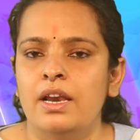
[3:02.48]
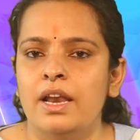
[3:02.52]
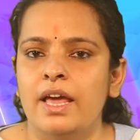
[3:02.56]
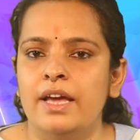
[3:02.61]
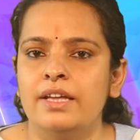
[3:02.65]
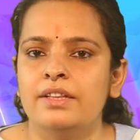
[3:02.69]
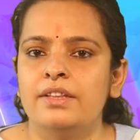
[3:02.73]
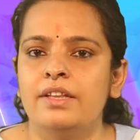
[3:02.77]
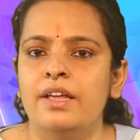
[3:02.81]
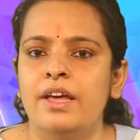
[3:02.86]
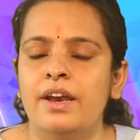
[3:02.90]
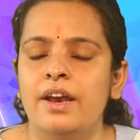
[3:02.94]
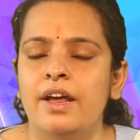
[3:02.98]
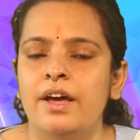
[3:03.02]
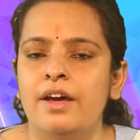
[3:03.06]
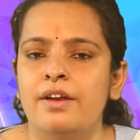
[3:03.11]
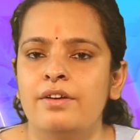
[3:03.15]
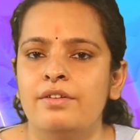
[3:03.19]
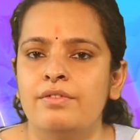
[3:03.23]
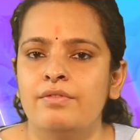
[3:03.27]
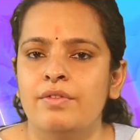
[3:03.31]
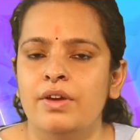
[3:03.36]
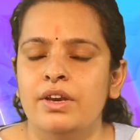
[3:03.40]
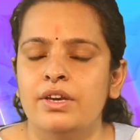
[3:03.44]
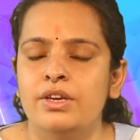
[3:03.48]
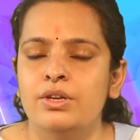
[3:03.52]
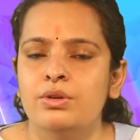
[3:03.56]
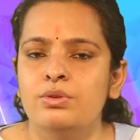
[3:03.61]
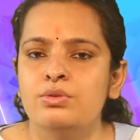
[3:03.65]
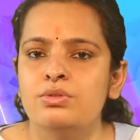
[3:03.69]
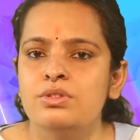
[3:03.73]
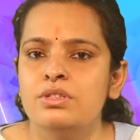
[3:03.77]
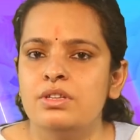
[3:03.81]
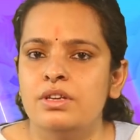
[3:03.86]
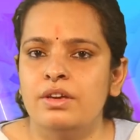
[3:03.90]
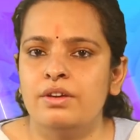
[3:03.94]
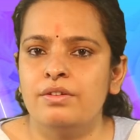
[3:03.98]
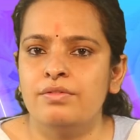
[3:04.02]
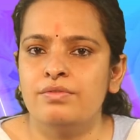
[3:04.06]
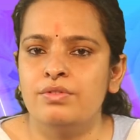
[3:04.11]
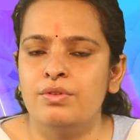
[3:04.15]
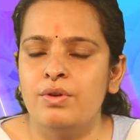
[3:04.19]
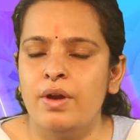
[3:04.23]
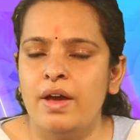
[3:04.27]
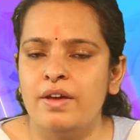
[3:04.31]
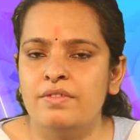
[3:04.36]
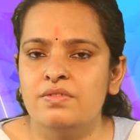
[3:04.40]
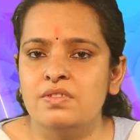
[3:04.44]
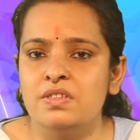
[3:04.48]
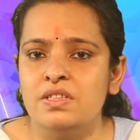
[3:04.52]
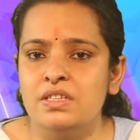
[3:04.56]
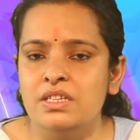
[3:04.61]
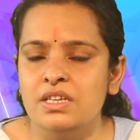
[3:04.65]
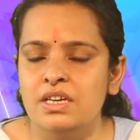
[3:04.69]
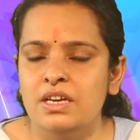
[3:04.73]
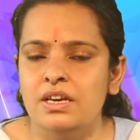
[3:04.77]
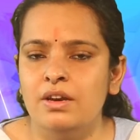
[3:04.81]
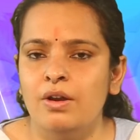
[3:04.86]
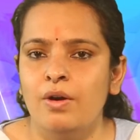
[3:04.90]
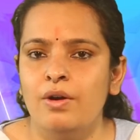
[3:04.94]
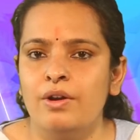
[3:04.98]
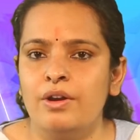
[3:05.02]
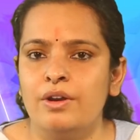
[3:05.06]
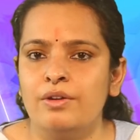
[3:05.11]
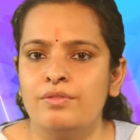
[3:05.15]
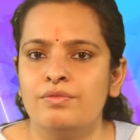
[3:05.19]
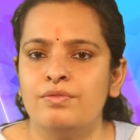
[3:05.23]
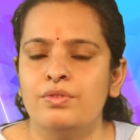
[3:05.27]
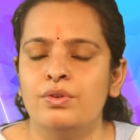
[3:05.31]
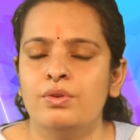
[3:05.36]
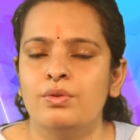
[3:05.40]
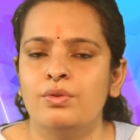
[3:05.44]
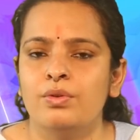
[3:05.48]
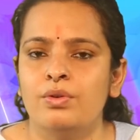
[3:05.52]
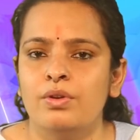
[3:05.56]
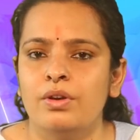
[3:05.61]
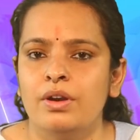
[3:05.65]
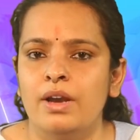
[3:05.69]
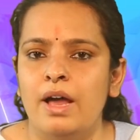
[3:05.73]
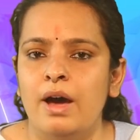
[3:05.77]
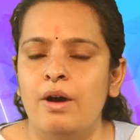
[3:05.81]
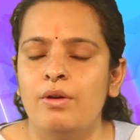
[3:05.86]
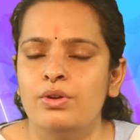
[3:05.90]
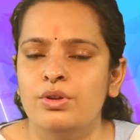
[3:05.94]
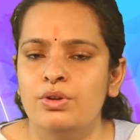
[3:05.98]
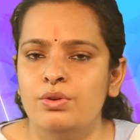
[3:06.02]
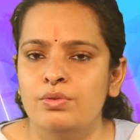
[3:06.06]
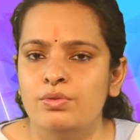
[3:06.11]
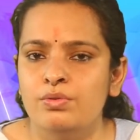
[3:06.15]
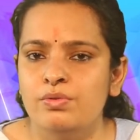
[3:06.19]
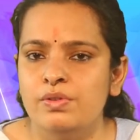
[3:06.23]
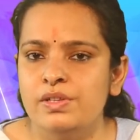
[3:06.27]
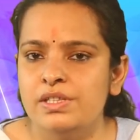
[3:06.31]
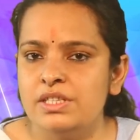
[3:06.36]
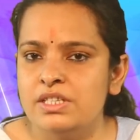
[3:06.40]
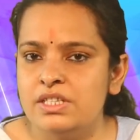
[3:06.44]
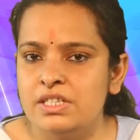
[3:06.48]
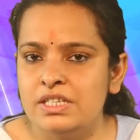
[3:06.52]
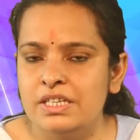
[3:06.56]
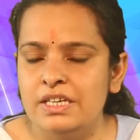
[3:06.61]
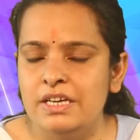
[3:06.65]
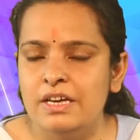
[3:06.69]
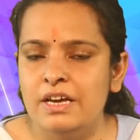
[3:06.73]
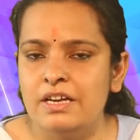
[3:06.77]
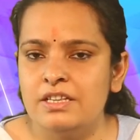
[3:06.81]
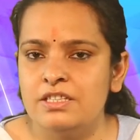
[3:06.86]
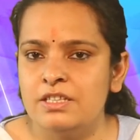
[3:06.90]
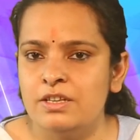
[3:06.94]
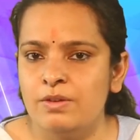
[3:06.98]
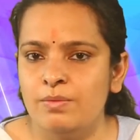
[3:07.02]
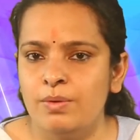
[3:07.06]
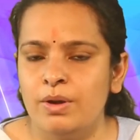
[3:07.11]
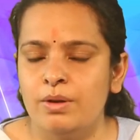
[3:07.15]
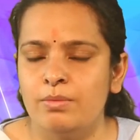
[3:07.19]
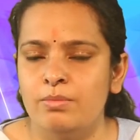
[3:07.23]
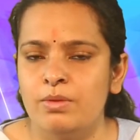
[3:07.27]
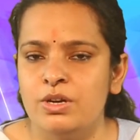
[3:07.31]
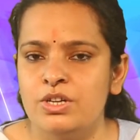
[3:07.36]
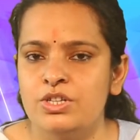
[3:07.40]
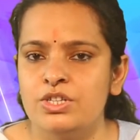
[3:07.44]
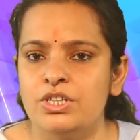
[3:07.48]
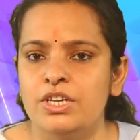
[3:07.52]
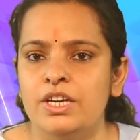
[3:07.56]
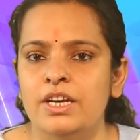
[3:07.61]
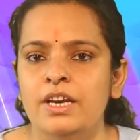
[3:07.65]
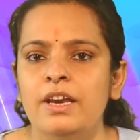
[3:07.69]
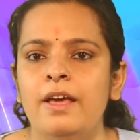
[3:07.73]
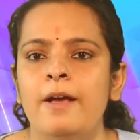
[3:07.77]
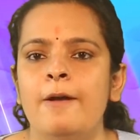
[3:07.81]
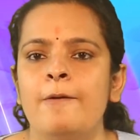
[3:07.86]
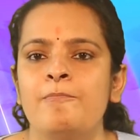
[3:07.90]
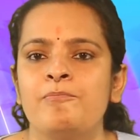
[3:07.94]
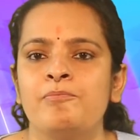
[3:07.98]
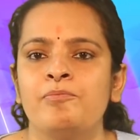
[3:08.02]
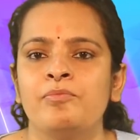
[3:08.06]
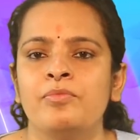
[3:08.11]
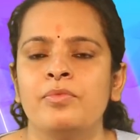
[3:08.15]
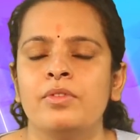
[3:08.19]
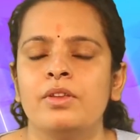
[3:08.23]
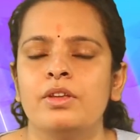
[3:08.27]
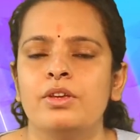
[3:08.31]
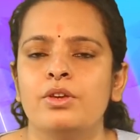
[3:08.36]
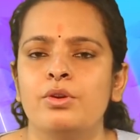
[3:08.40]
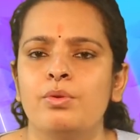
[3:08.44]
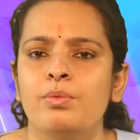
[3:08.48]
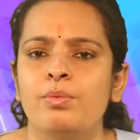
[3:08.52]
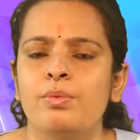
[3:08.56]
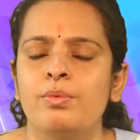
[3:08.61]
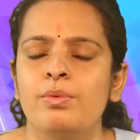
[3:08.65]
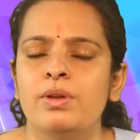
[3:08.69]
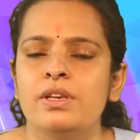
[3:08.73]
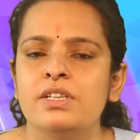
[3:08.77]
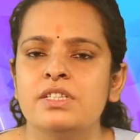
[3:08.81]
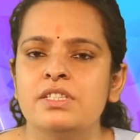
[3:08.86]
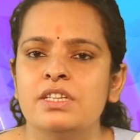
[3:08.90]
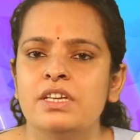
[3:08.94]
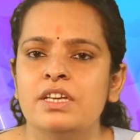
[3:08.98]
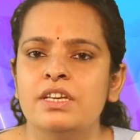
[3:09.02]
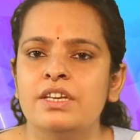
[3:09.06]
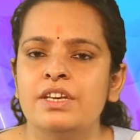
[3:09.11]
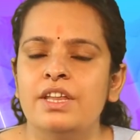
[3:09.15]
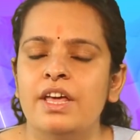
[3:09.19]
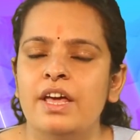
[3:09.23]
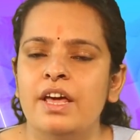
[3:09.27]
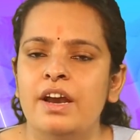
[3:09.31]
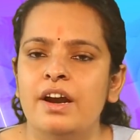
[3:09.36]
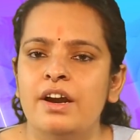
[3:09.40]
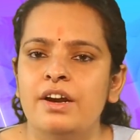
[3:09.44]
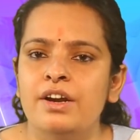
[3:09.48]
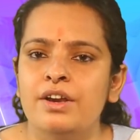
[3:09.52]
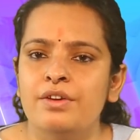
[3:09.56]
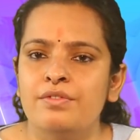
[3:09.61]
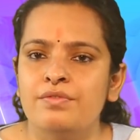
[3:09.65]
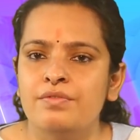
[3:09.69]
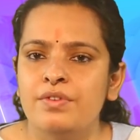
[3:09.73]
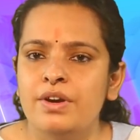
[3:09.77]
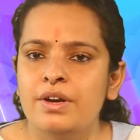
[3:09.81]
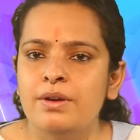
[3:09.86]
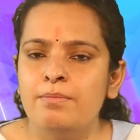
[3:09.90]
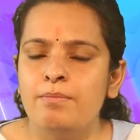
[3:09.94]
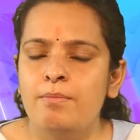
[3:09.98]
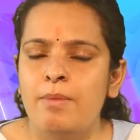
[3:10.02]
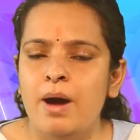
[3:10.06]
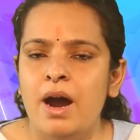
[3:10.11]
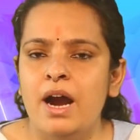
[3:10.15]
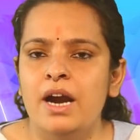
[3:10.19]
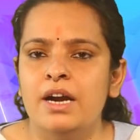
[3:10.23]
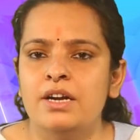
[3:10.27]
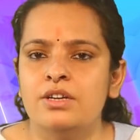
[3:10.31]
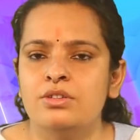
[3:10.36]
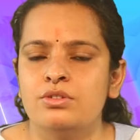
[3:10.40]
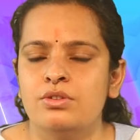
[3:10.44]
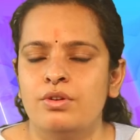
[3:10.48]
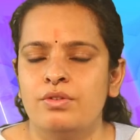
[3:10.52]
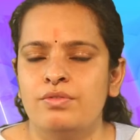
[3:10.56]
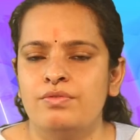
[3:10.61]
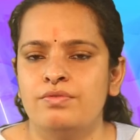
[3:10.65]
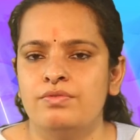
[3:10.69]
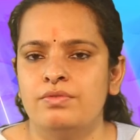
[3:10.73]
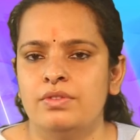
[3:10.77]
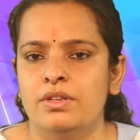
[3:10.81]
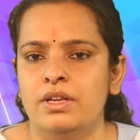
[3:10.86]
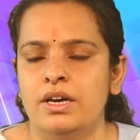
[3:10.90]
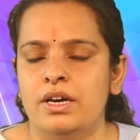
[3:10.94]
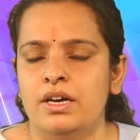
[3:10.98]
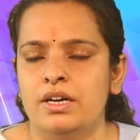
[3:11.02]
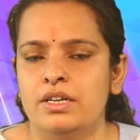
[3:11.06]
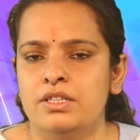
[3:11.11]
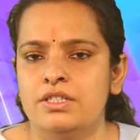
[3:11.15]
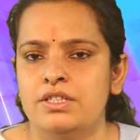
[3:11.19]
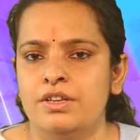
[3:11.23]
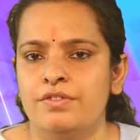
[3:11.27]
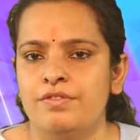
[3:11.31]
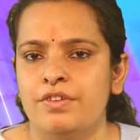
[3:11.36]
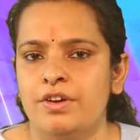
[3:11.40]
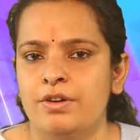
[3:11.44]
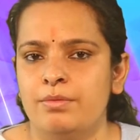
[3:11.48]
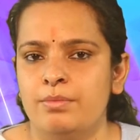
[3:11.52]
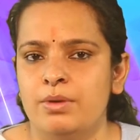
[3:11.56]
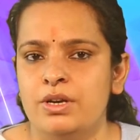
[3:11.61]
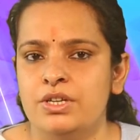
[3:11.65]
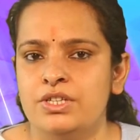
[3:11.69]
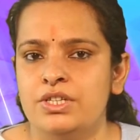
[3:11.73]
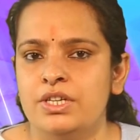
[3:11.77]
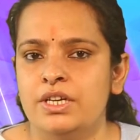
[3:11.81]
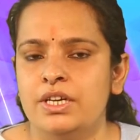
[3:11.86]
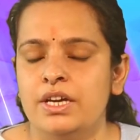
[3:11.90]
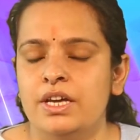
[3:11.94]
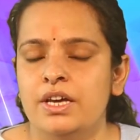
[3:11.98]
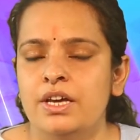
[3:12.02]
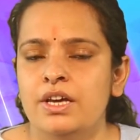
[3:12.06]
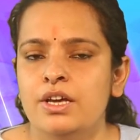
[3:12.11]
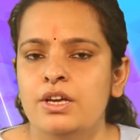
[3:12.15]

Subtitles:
Like there are, if you have seen, or if you now you will see a sewing machine, you will see there are different parts of the sewing machine.